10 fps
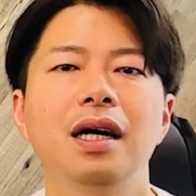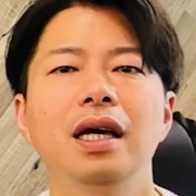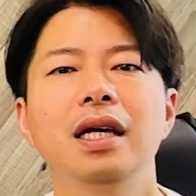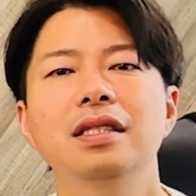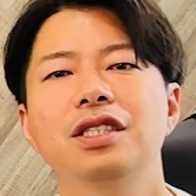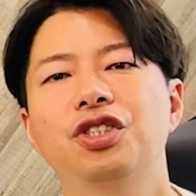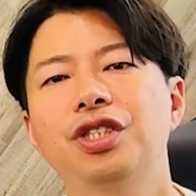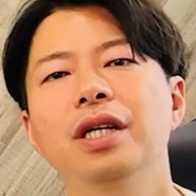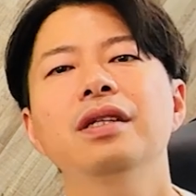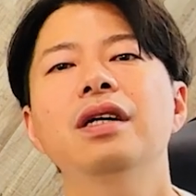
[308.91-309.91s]
In the
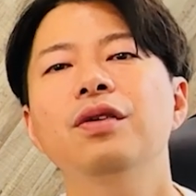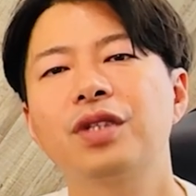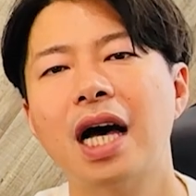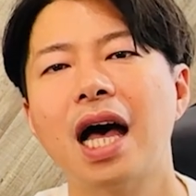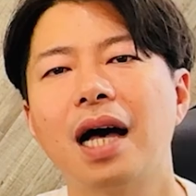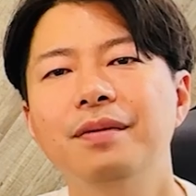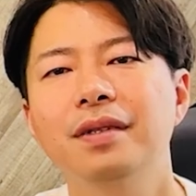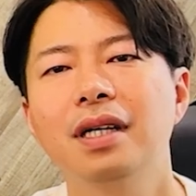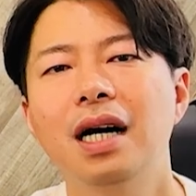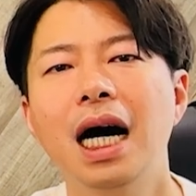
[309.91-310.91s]
General
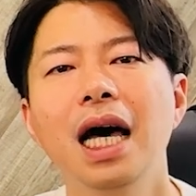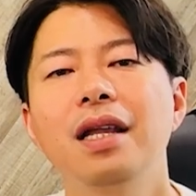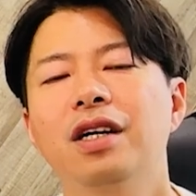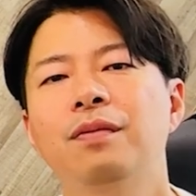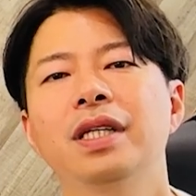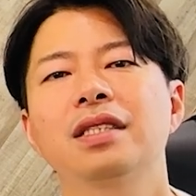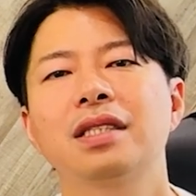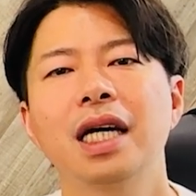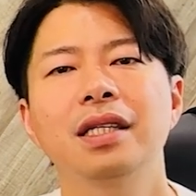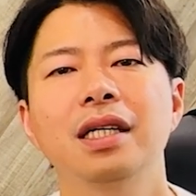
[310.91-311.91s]
tab, I recommend
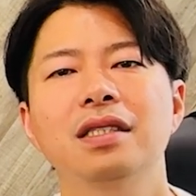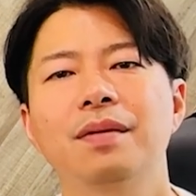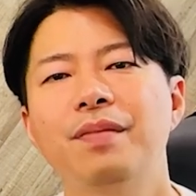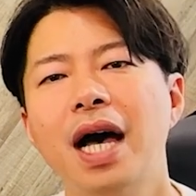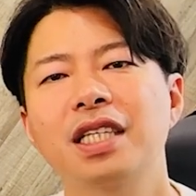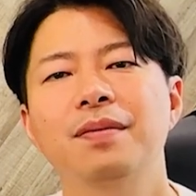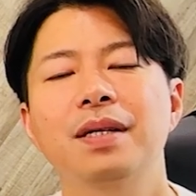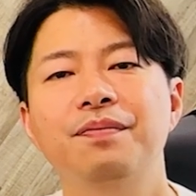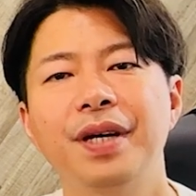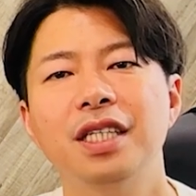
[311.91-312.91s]
setting the
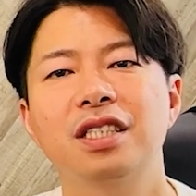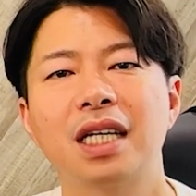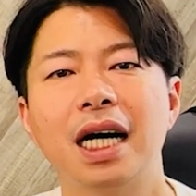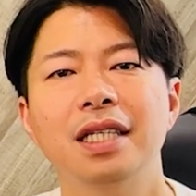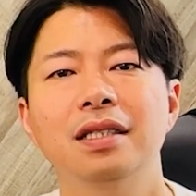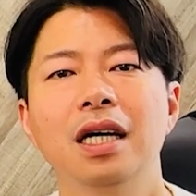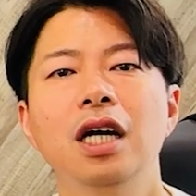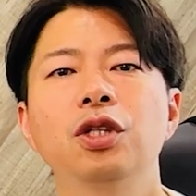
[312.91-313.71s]
maximum page size